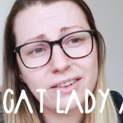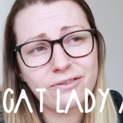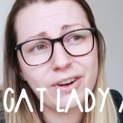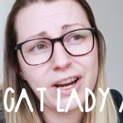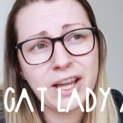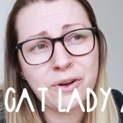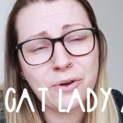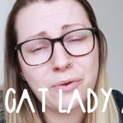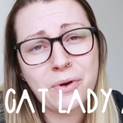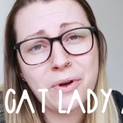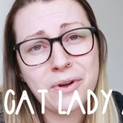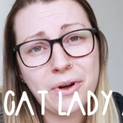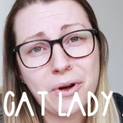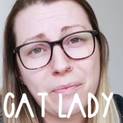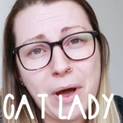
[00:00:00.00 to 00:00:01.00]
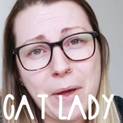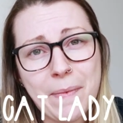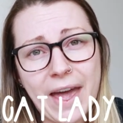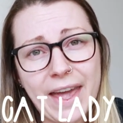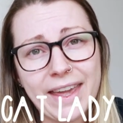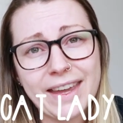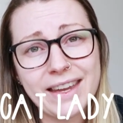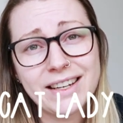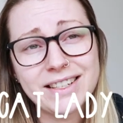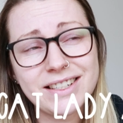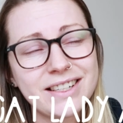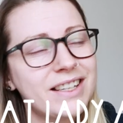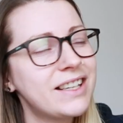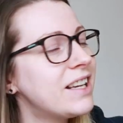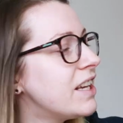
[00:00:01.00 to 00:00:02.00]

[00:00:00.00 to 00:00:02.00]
reel on my page